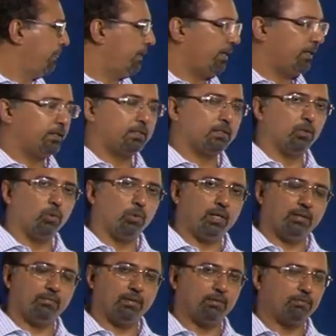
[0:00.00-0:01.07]
And lower
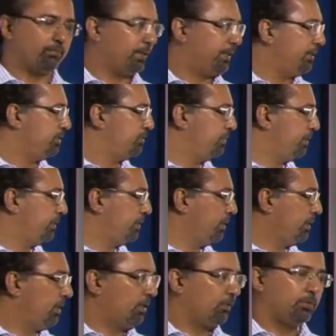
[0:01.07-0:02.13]
level of management,
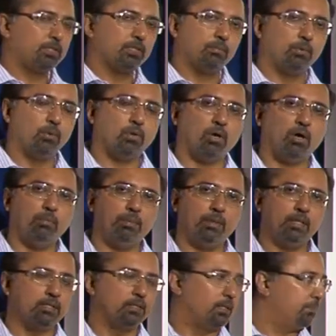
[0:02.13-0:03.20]
which are more
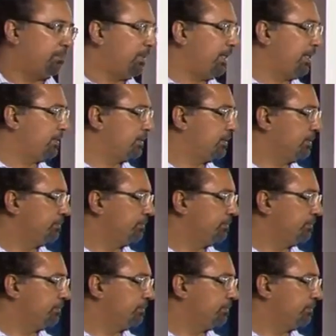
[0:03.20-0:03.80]
operational plans.